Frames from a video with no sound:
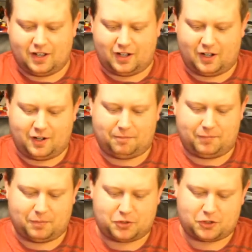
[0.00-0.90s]

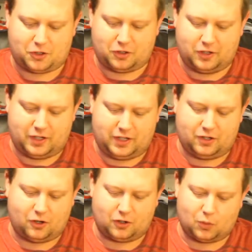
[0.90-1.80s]
I'm sure any
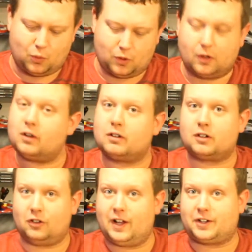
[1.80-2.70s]
hardcore
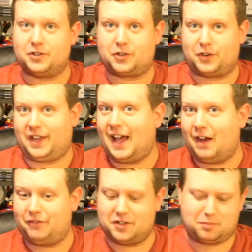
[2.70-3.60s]
collectors already
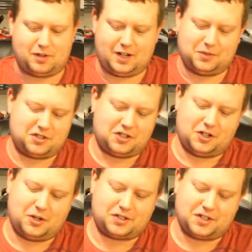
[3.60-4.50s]
have this, but I was
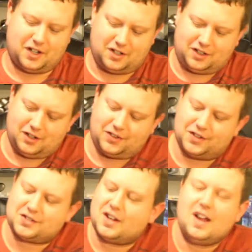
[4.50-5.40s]
so excited to get
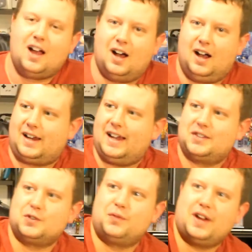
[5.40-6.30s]
this.
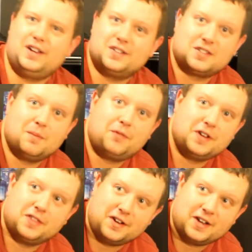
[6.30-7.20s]
Castlevania
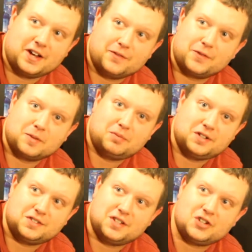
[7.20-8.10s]
Symphony of the Night for the
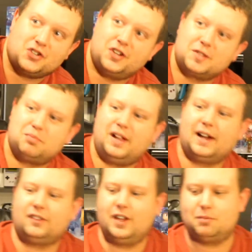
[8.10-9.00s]
PlayStation. It's
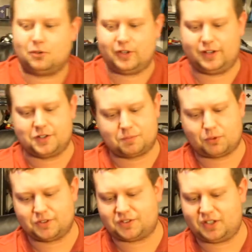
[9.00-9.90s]
Black Label. It is
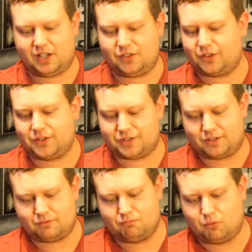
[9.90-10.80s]
pristine. There isn't
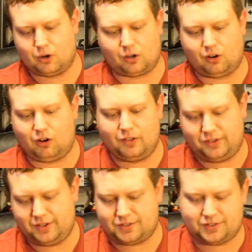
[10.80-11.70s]
a mark on
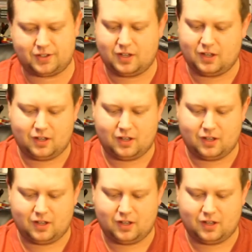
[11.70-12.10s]
this.